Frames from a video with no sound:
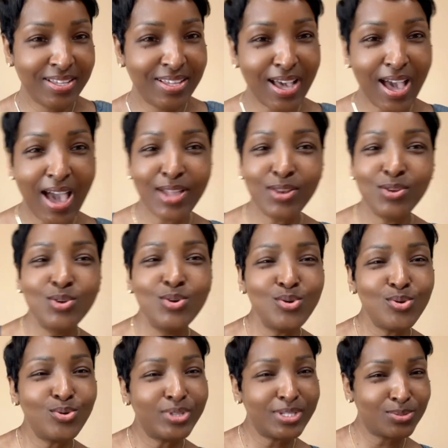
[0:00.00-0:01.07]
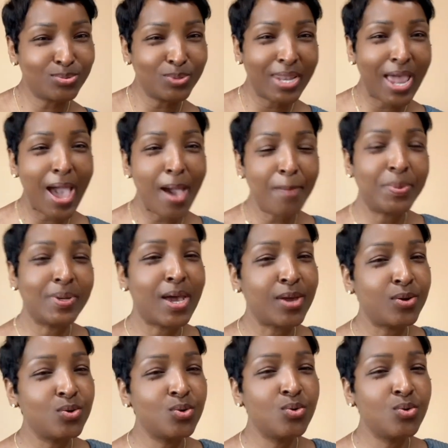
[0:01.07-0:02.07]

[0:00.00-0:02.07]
I knew this would happen. I knew